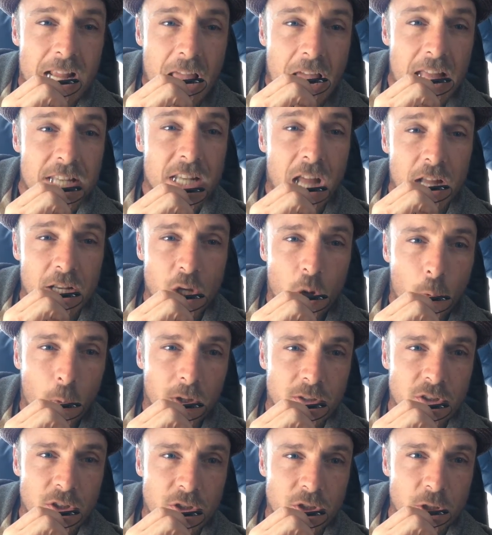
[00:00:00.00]
and not know
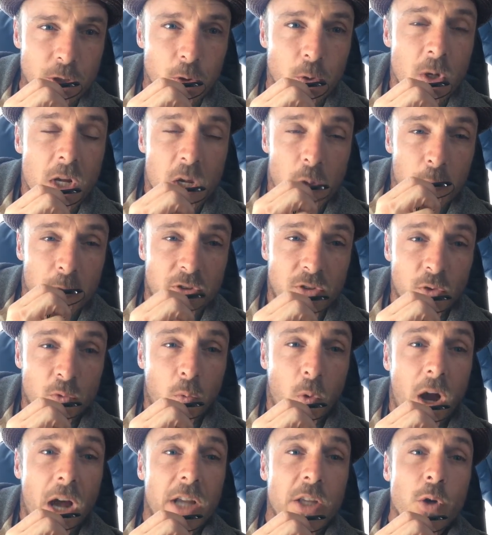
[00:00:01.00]
what to do, which is
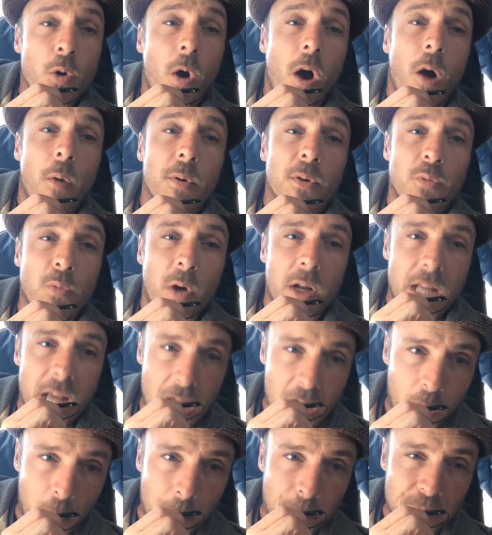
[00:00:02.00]
why you always want to
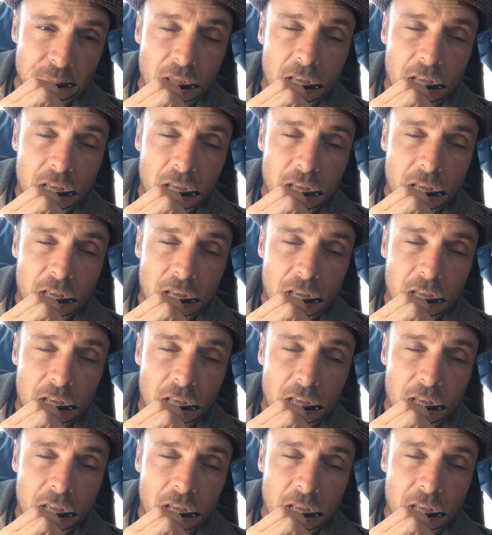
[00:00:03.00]
help.